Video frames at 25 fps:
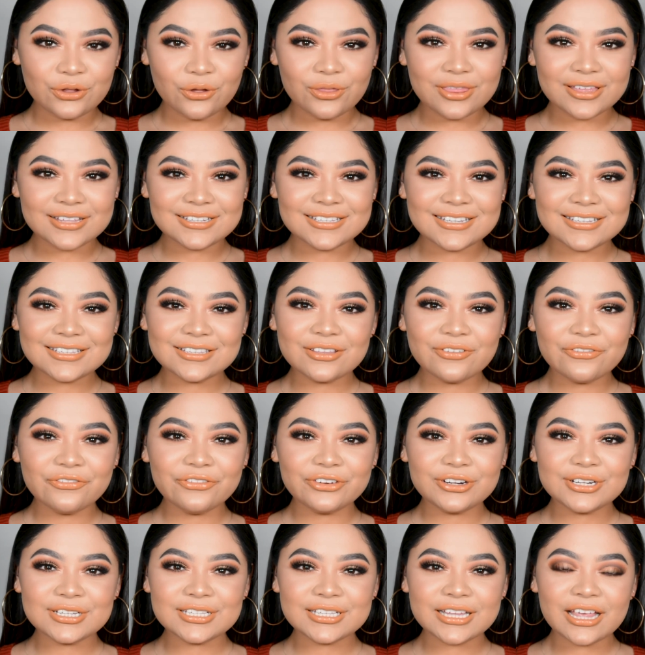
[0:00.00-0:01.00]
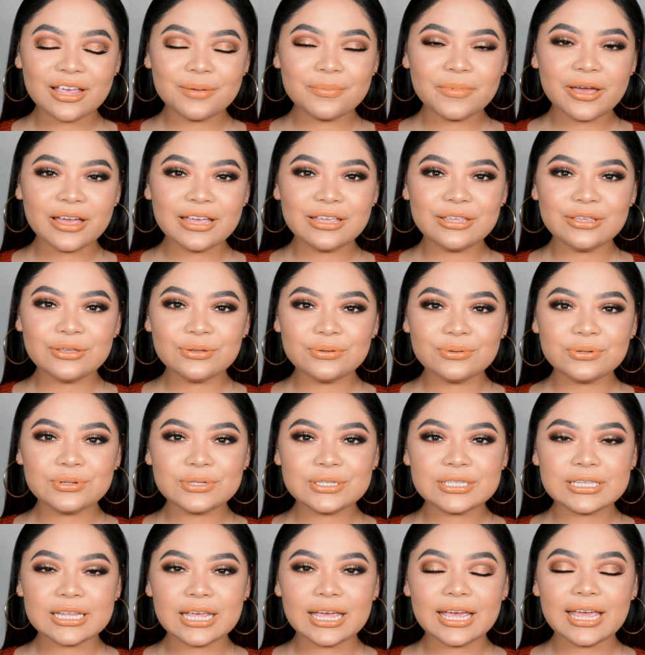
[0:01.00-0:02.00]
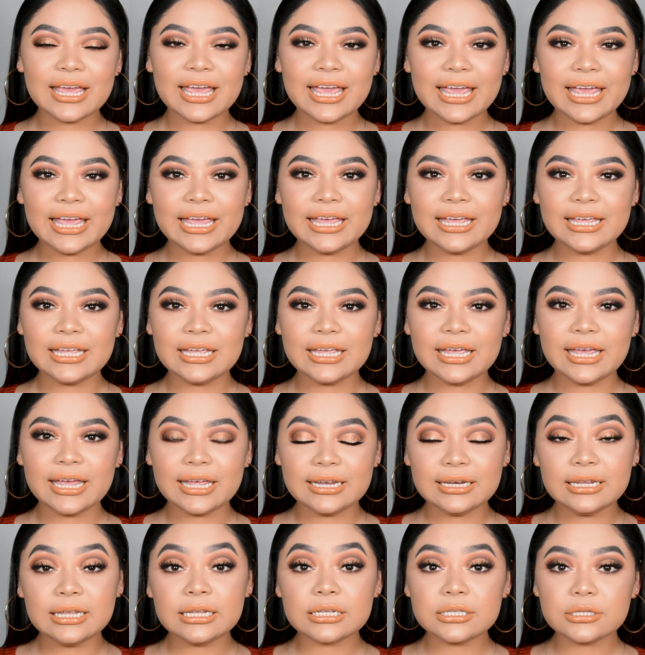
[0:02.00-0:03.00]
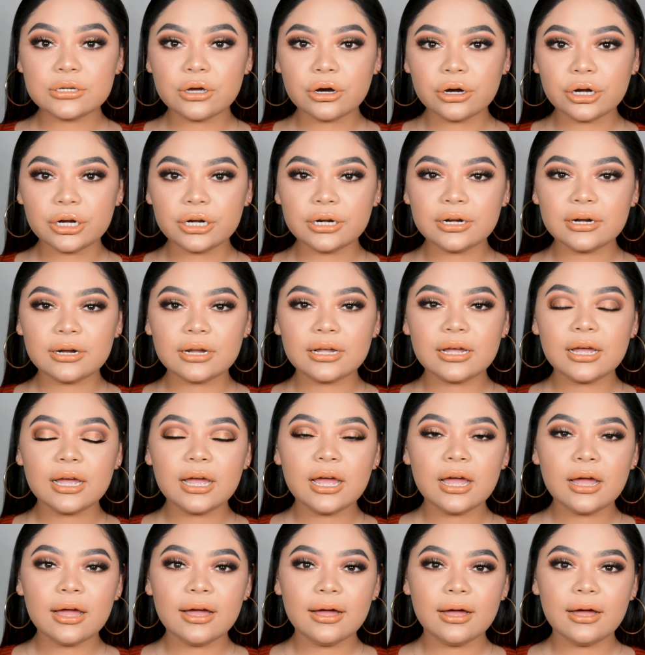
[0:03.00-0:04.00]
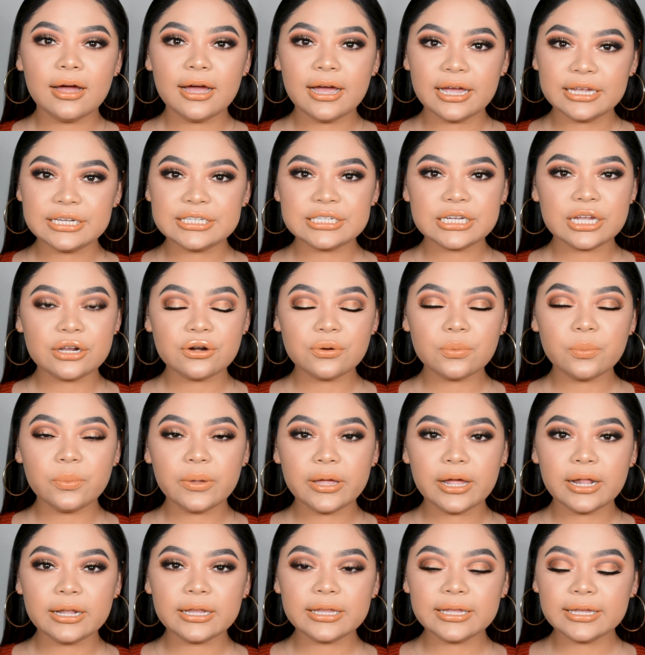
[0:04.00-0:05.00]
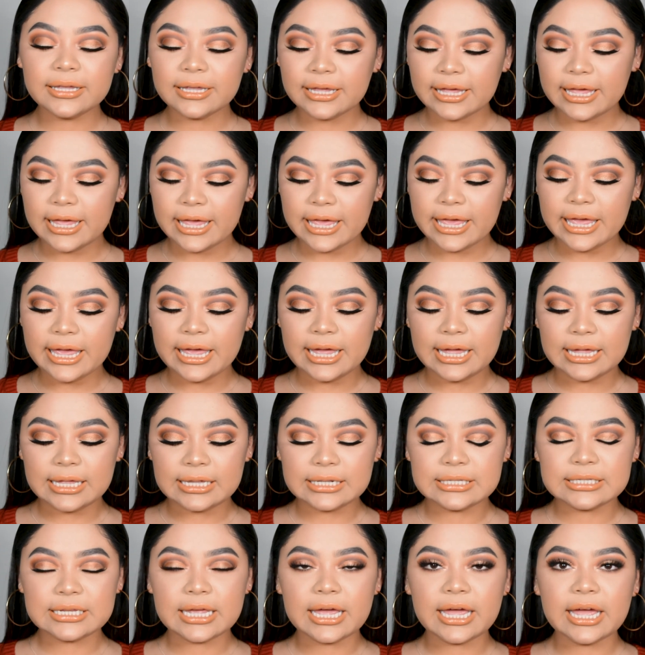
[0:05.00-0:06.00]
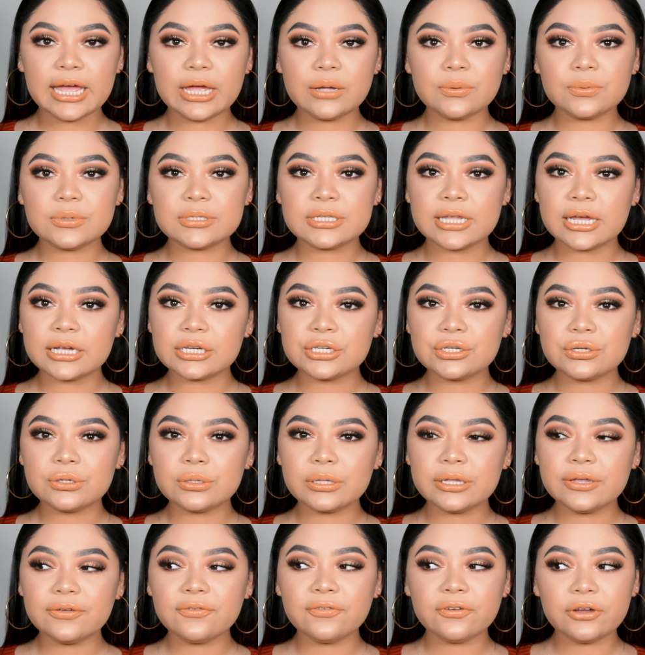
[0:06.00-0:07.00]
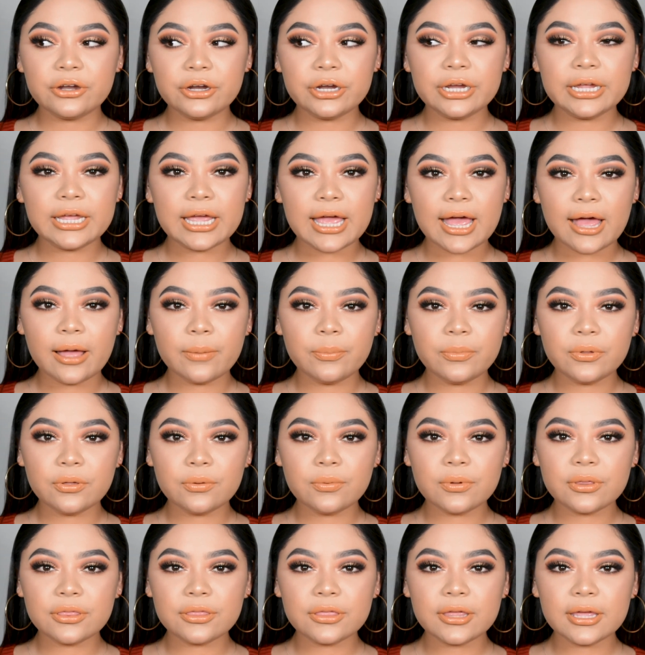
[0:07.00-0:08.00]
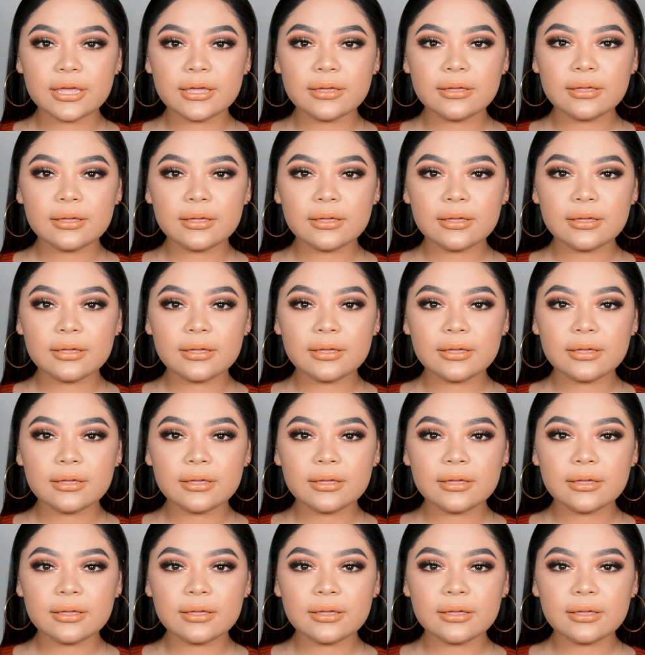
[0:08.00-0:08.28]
so this is the first time I use any Tarte eyeshadow palette, and I was actually very happy with